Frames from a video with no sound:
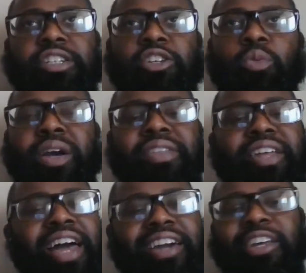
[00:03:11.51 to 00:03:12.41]
in a way
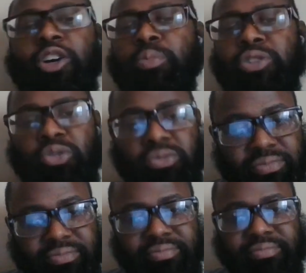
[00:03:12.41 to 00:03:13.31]
that i can help you
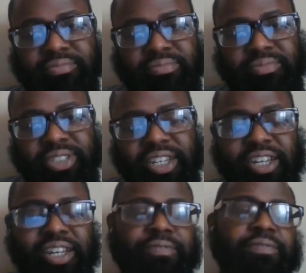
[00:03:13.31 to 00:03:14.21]

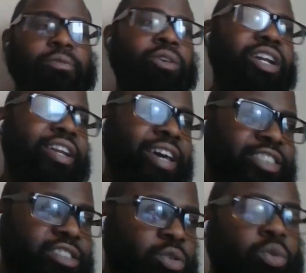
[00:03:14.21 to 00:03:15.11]
and for the
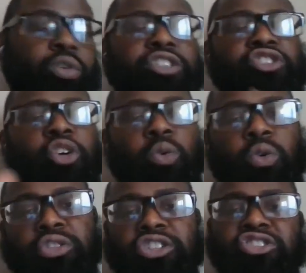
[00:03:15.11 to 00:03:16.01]
next song and so
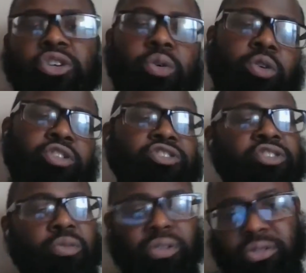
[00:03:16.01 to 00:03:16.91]
on and so on and
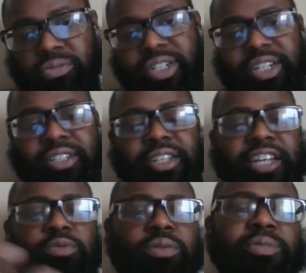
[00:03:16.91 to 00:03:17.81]
so on
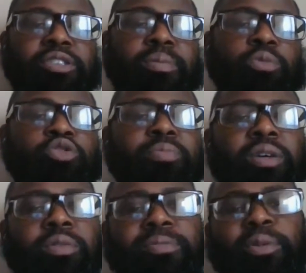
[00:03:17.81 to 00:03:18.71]
that's where we're supposed to
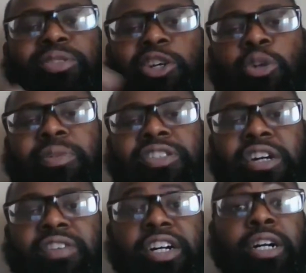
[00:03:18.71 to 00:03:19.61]
be we're supposed to help each
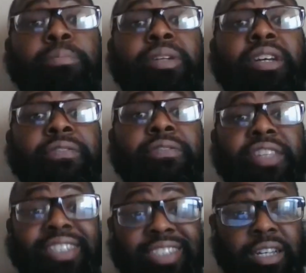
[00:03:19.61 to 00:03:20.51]
other uplift
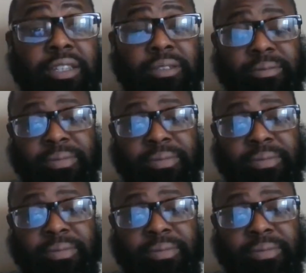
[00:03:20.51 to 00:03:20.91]
each other